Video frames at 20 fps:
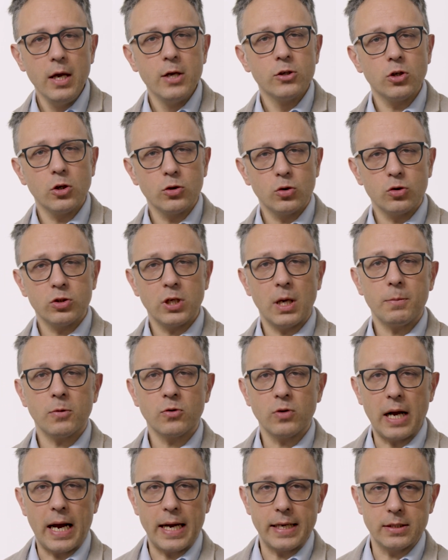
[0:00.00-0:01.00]
So to
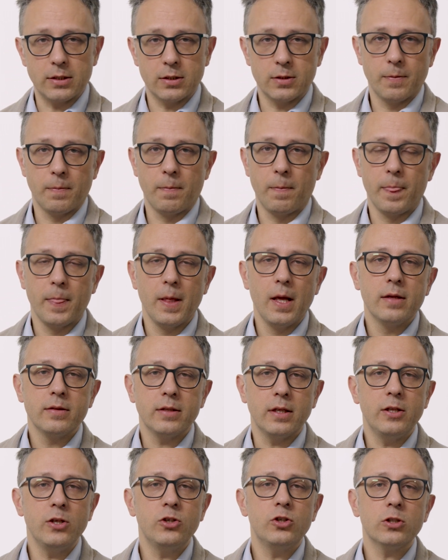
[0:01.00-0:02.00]
summarize,
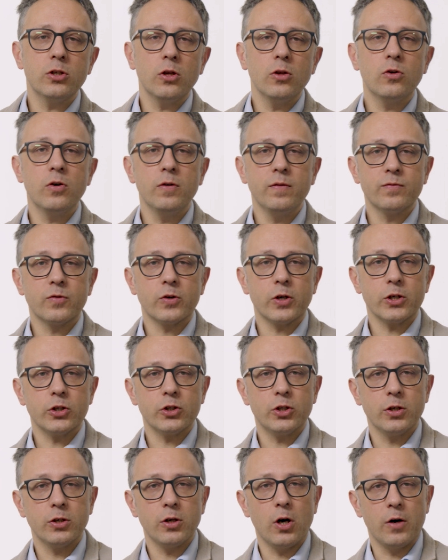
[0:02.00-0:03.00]
the digital
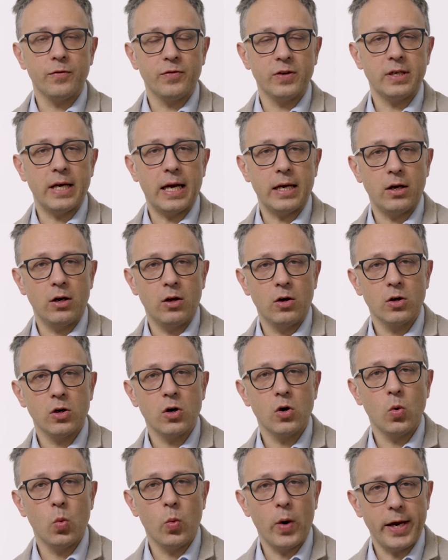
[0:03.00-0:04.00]
conversion of an
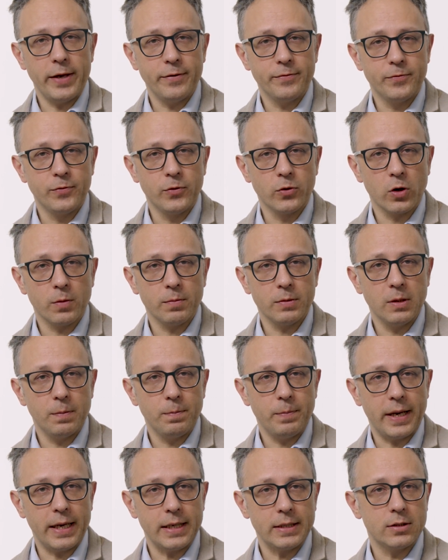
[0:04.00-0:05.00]
analog waveform
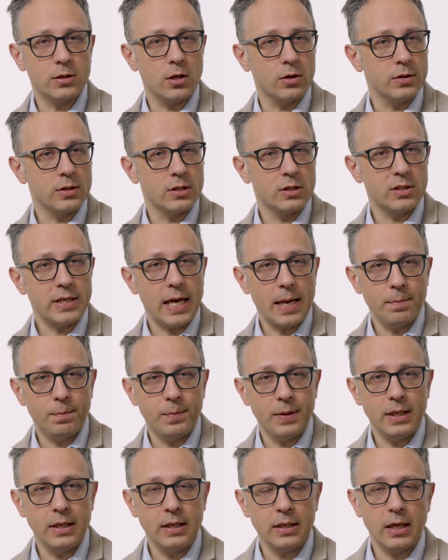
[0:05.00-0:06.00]
depends on
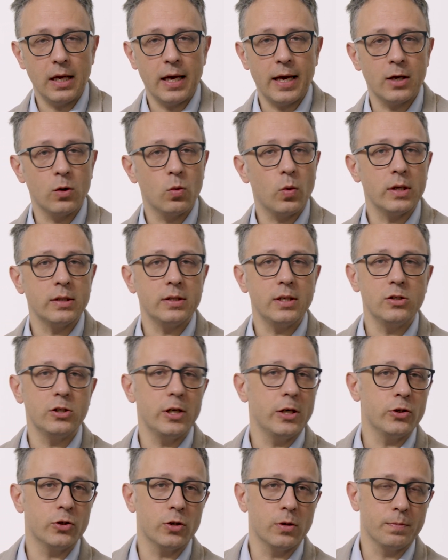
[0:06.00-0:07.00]
sampling and
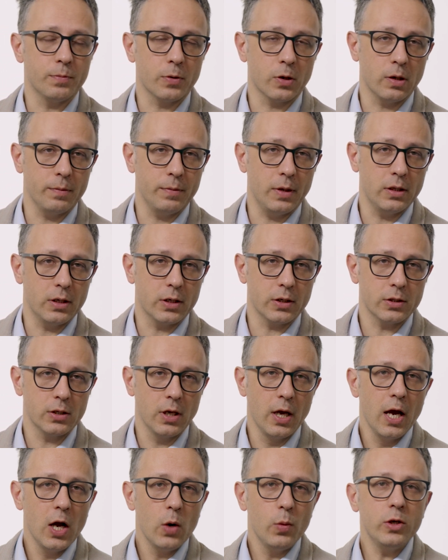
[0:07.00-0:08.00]
quantization parameters,
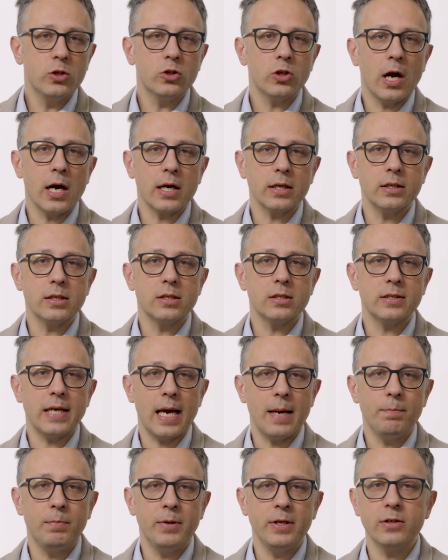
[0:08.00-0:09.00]
which are the
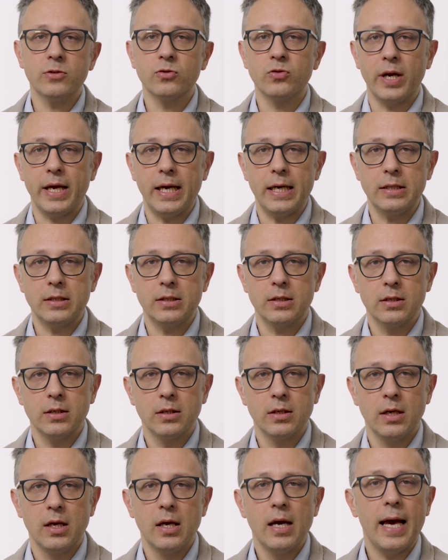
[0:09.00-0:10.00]
sampling rate
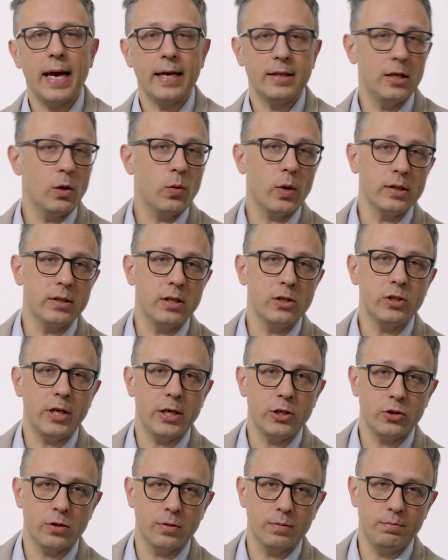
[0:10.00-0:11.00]
and the
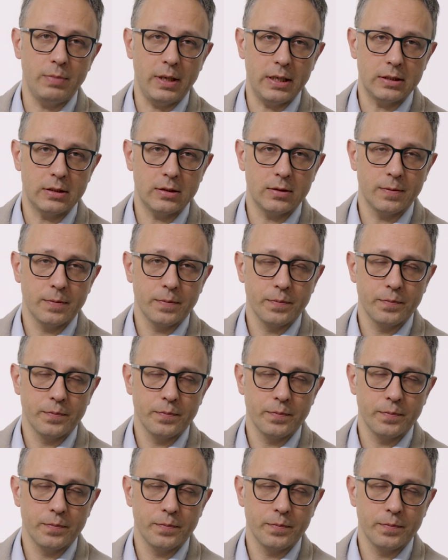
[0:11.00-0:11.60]
quantization bits.